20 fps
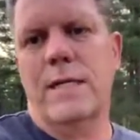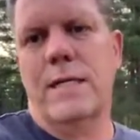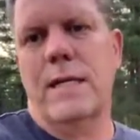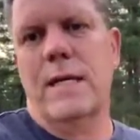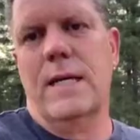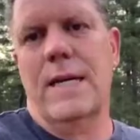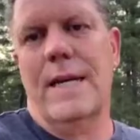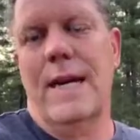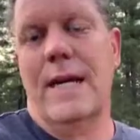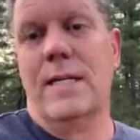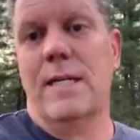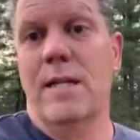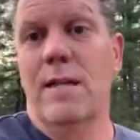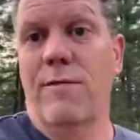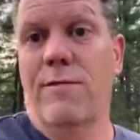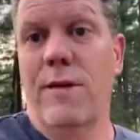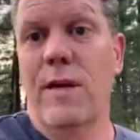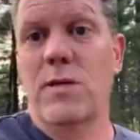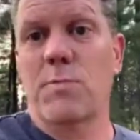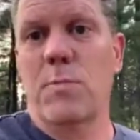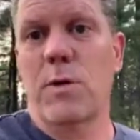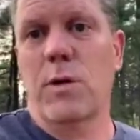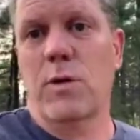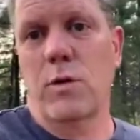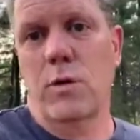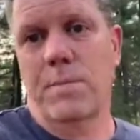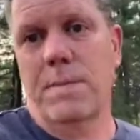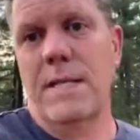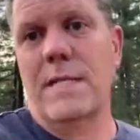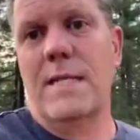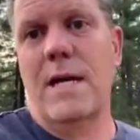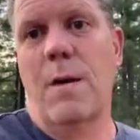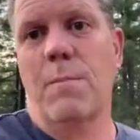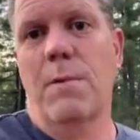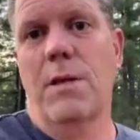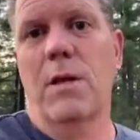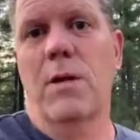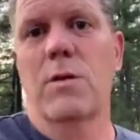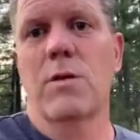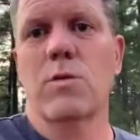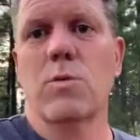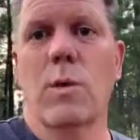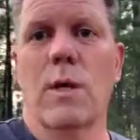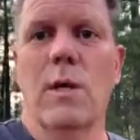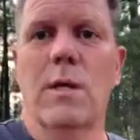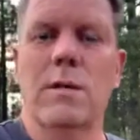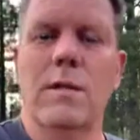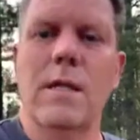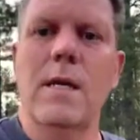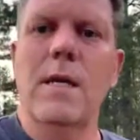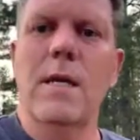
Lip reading: to connect in the Facebook group that's down below as well.